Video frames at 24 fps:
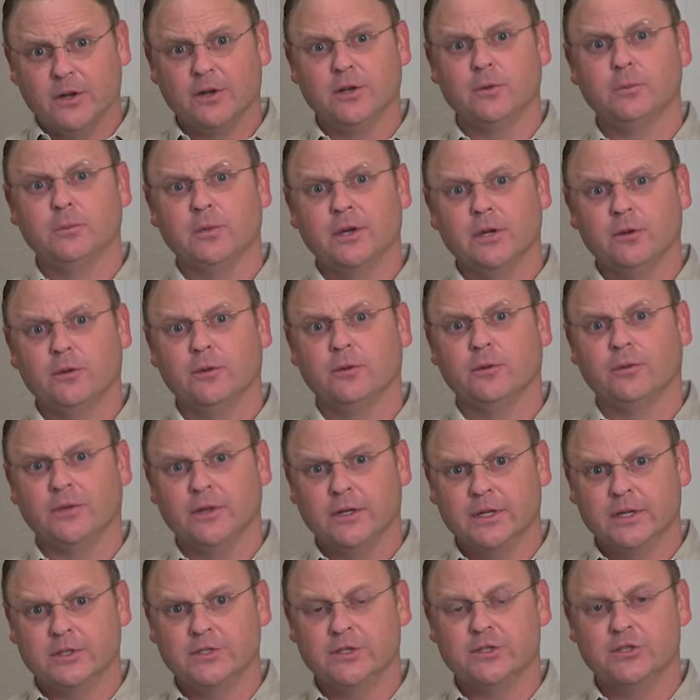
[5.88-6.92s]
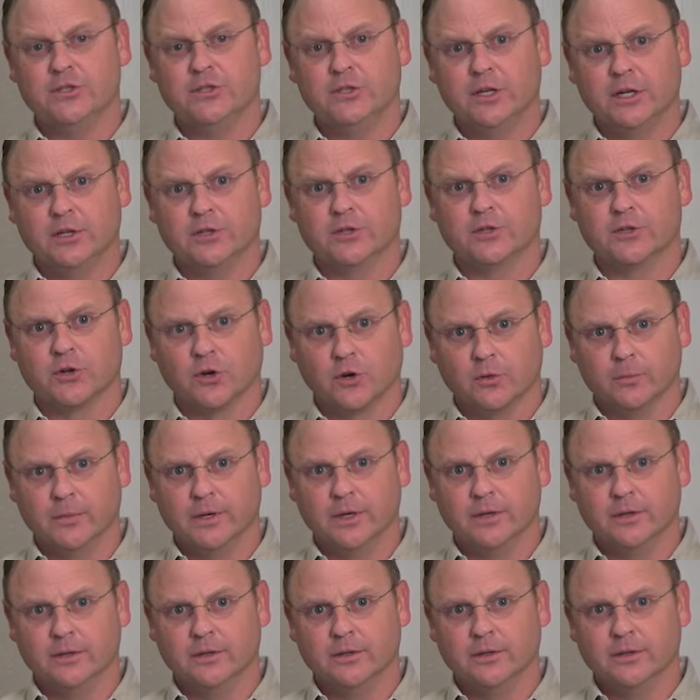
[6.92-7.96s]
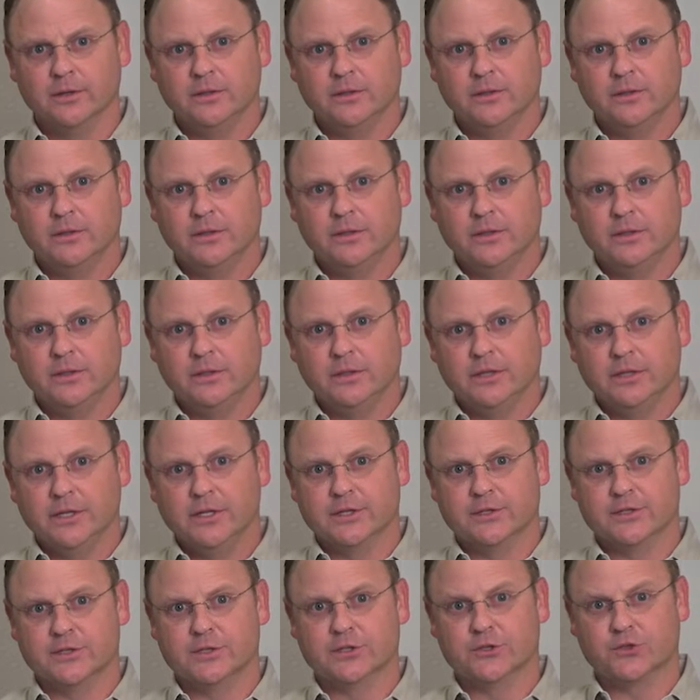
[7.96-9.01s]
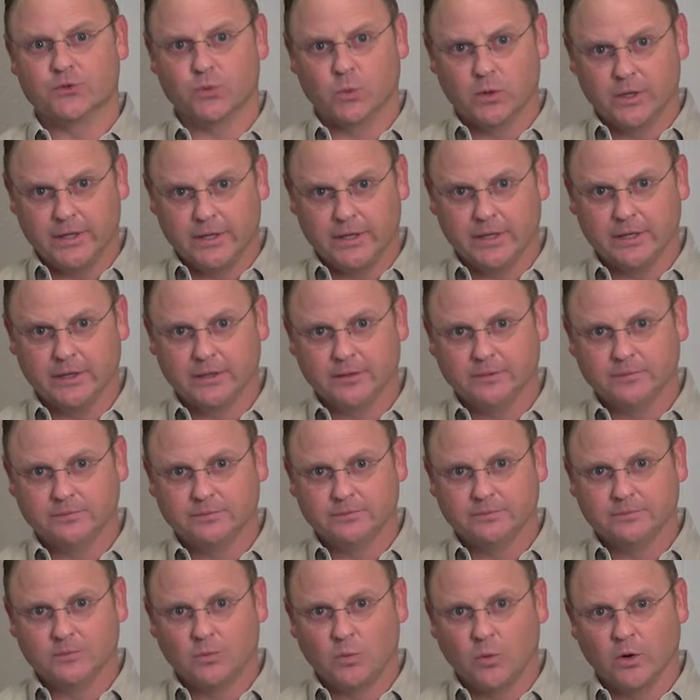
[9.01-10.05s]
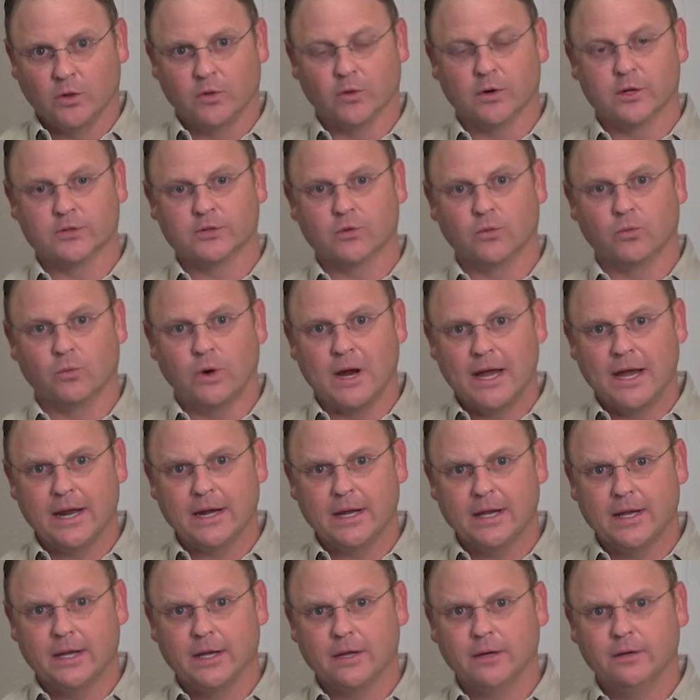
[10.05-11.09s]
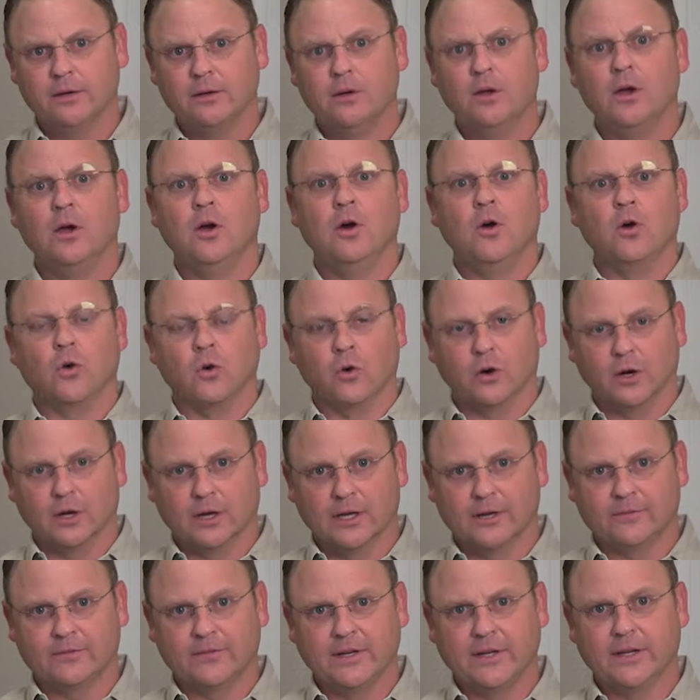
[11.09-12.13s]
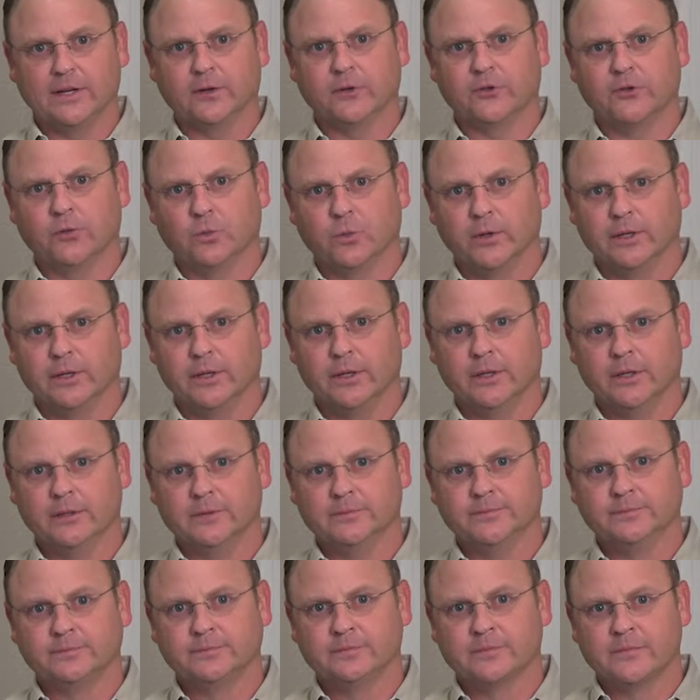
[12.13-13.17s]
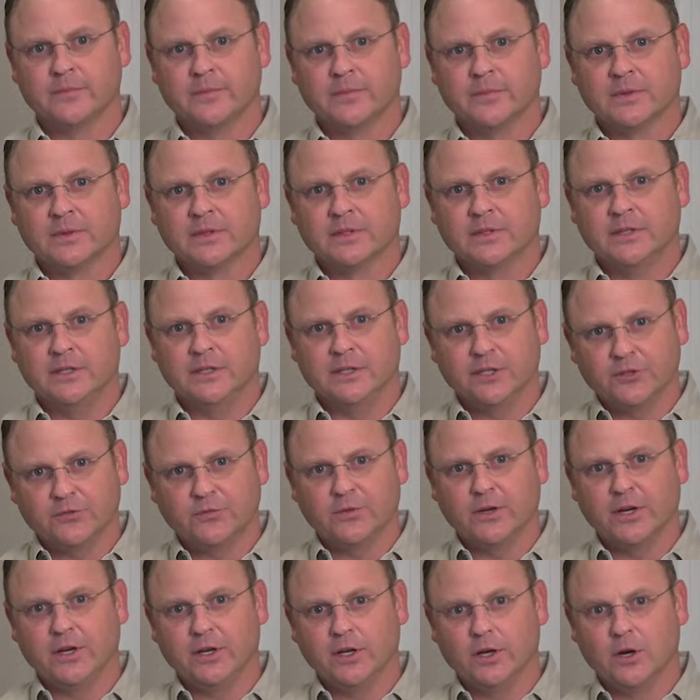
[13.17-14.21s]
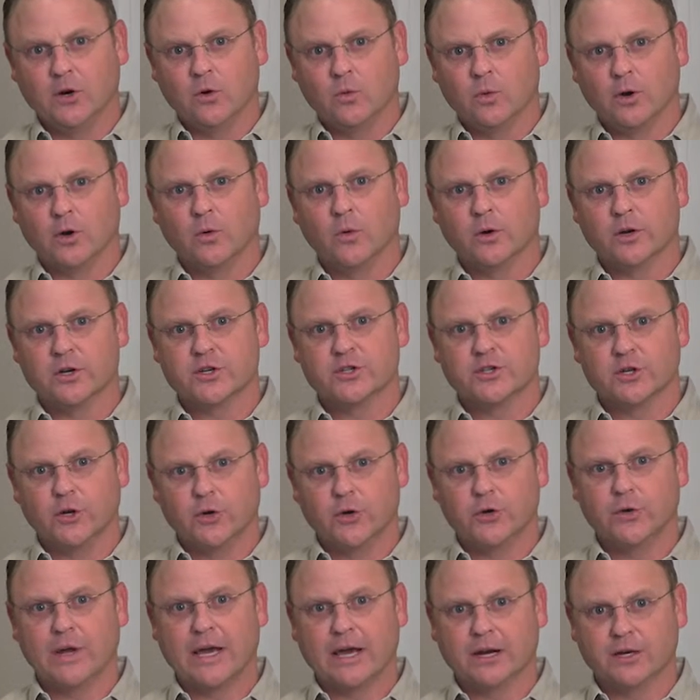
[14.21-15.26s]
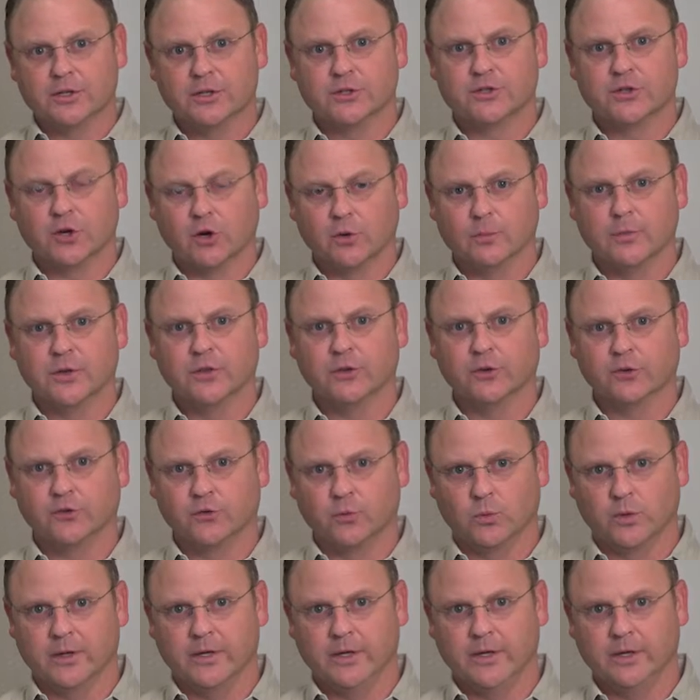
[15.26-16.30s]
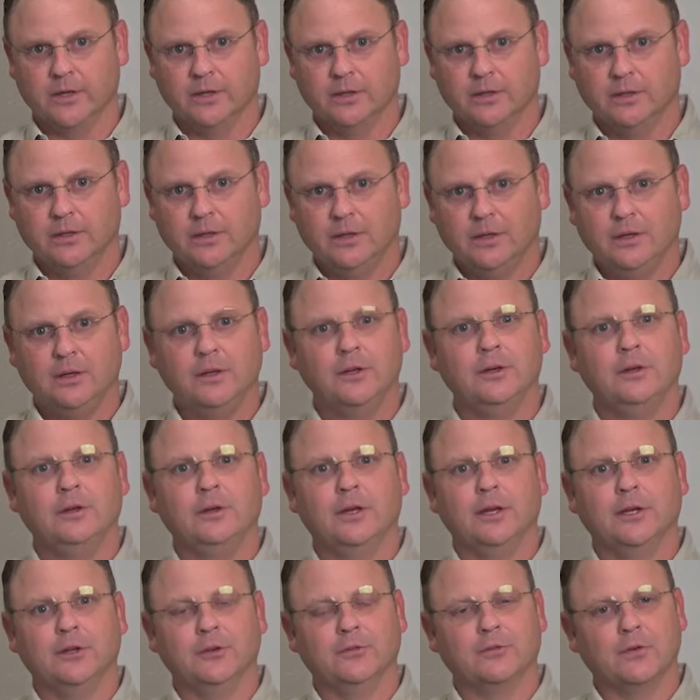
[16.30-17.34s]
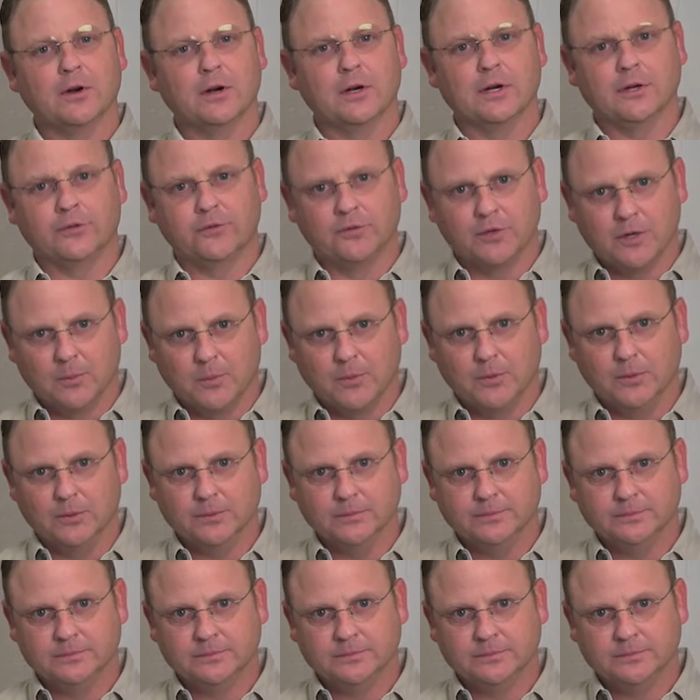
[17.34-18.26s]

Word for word: fundamental things that you need to determine is the swing, whether it's a right hand or a left hand swing. In this video, we're going to show you how to determine the swing. It is very simple.